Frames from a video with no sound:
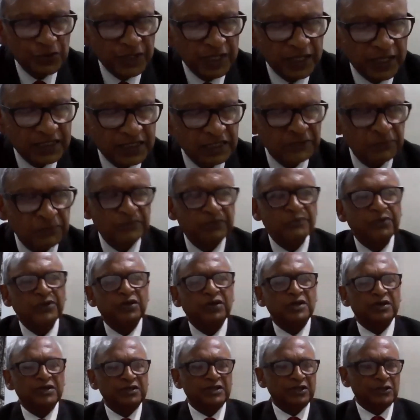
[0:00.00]
Actually,
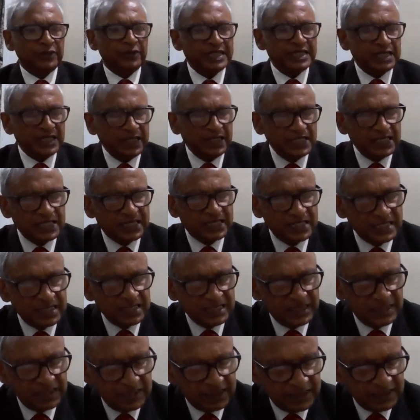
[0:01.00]
the question is
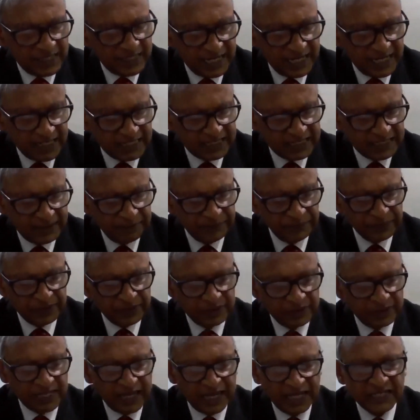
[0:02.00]
that
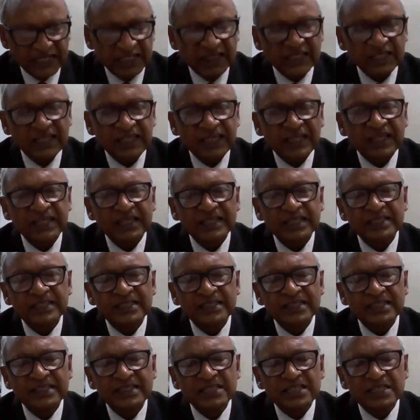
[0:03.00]
can the
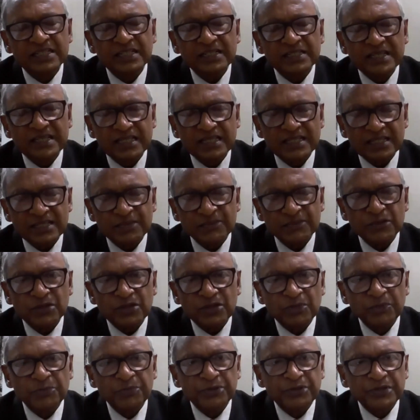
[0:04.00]
digital systems or
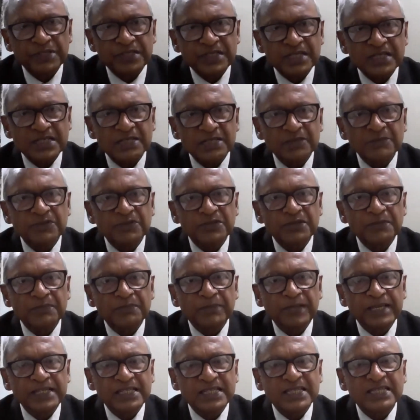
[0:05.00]
computer systems
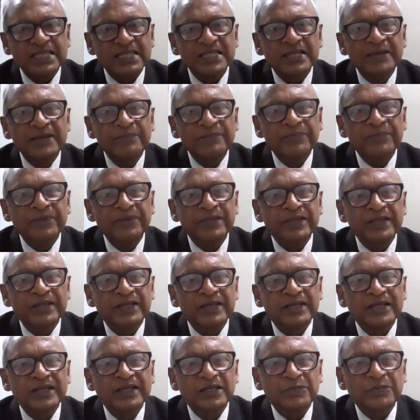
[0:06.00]
replace
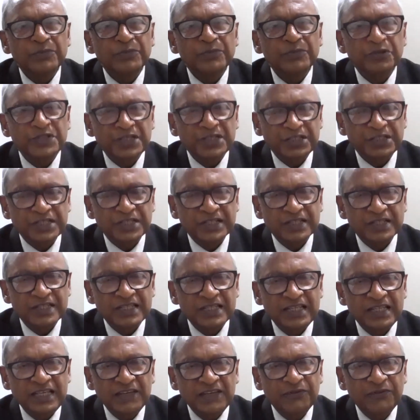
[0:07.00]
procedures?
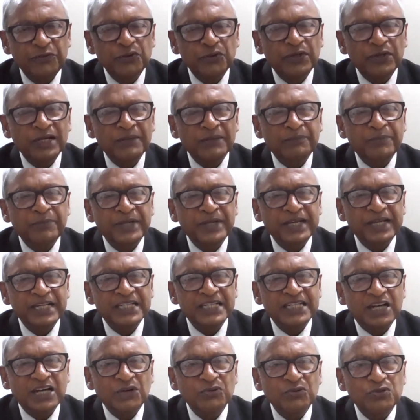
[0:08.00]
See, if you can bring it
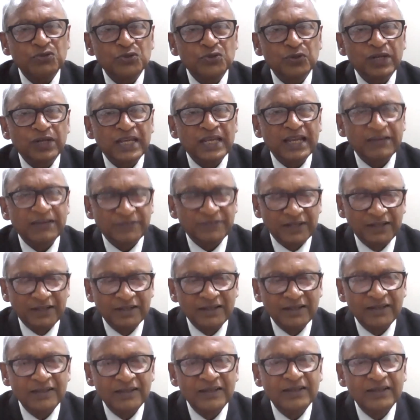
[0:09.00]
down to a level
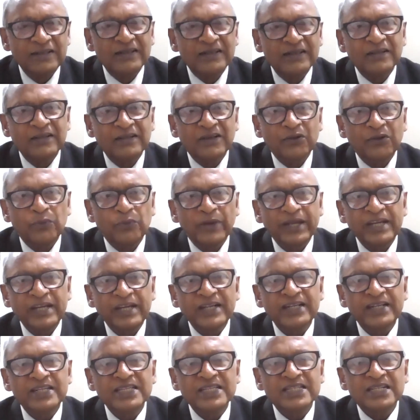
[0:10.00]

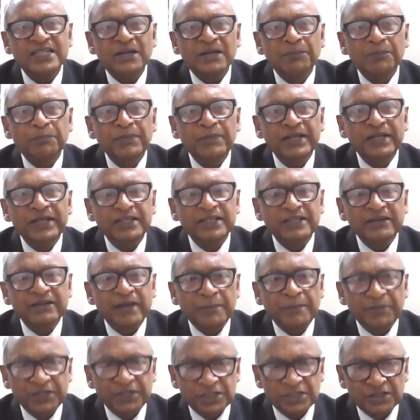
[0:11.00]
wherein it is completely
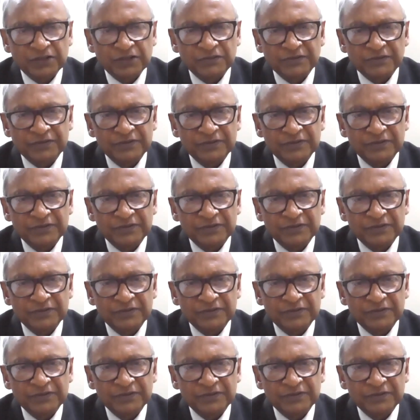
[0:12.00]
repetitive,